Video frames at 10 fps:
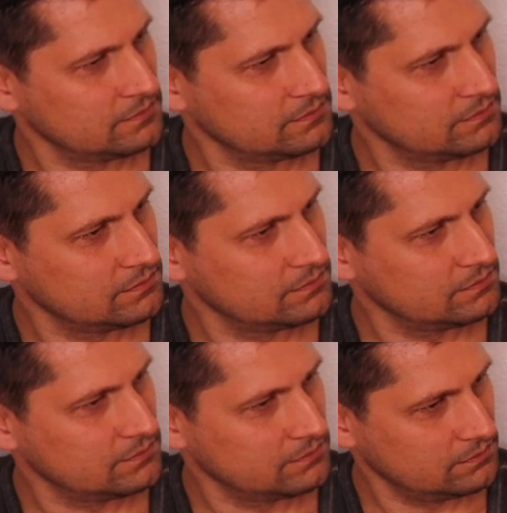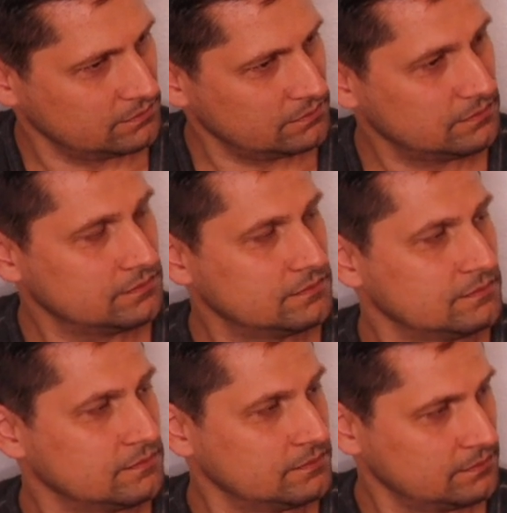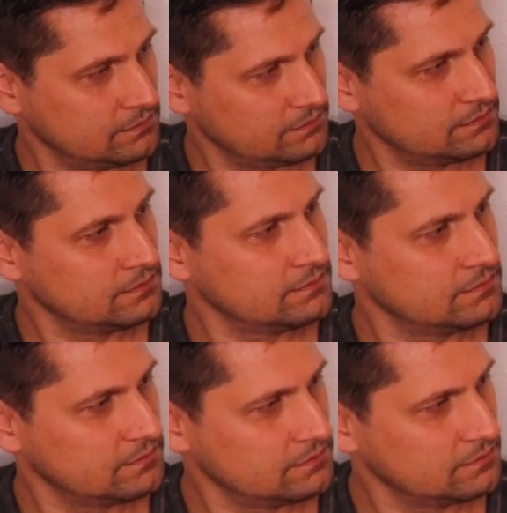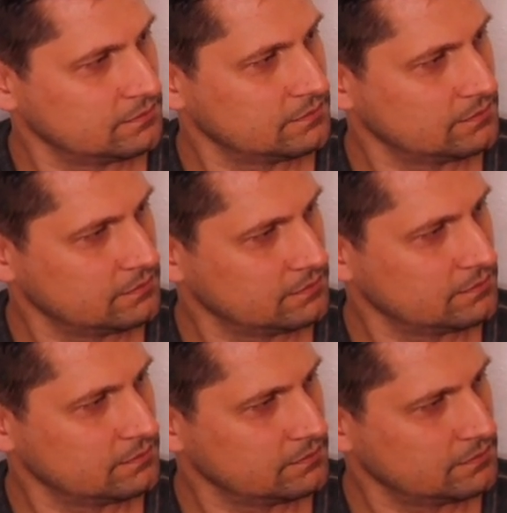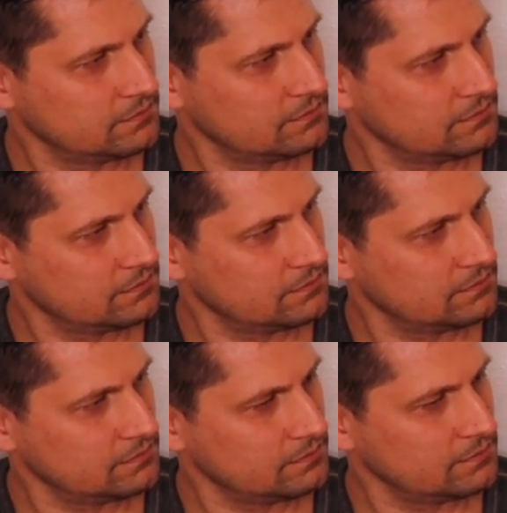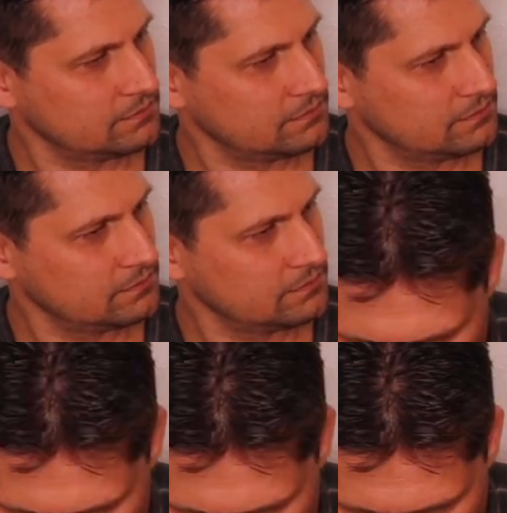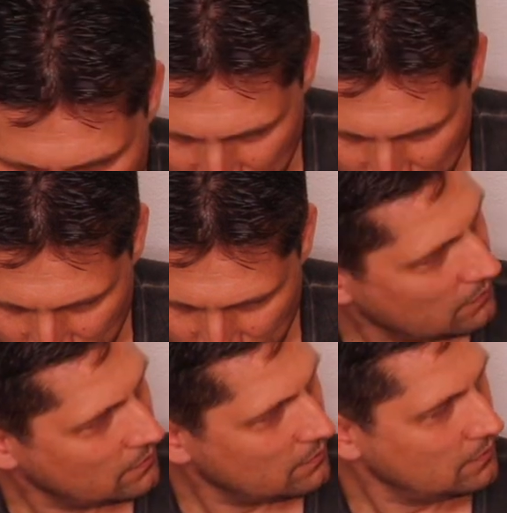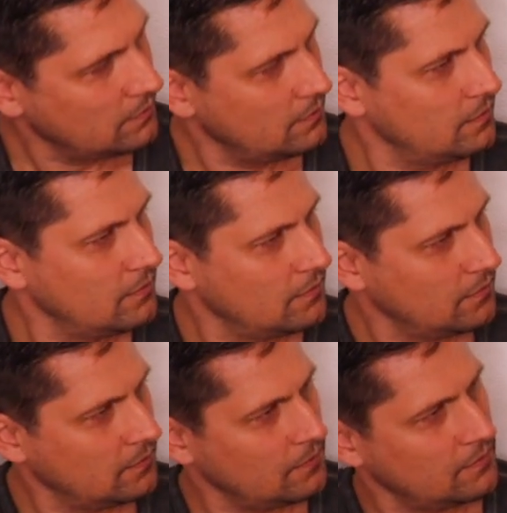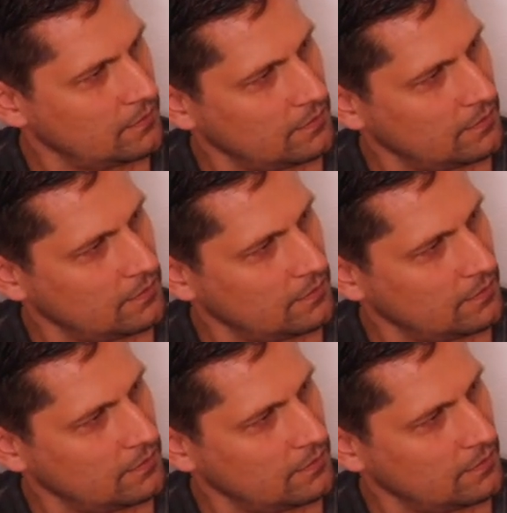(silent)